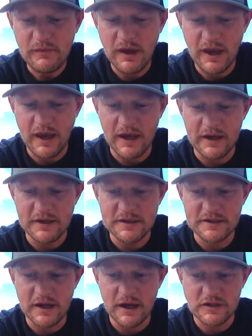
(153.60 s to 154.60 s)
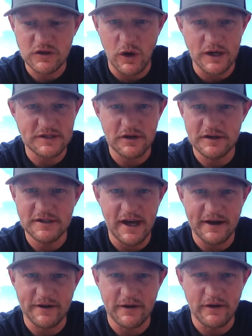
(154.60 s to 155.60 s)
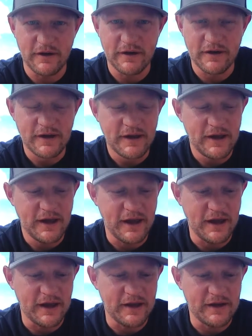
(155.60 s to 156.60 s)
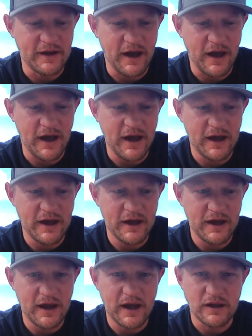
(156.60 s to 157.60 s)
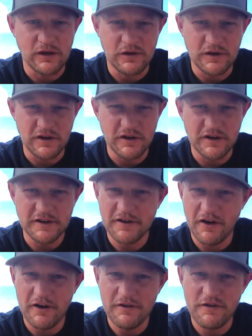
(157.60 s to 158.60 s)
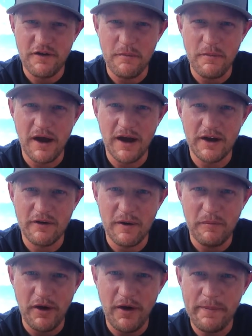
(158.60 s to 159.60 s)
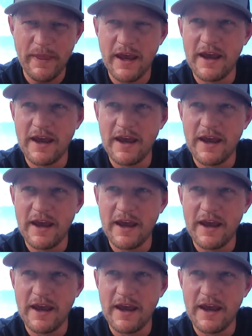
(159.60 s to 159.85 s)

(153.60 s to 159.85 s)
And so I started tagging along. And I had learned a little guitar from my grandpa.